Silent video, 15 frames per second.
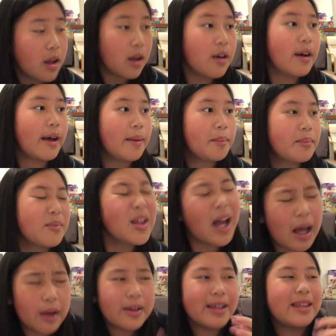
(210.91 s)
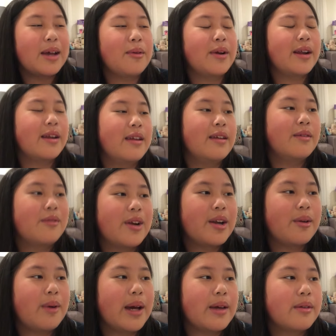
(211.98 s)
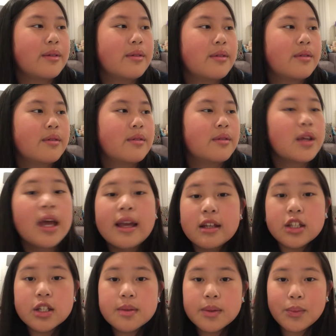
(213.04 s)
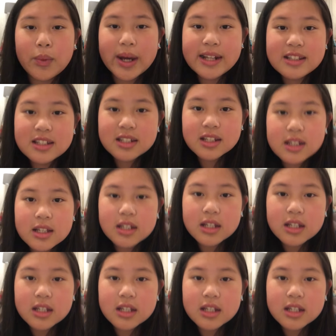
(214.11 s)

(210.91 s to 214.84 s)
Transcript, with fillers: Okay, I'll get that right in right away. Excuse me, what?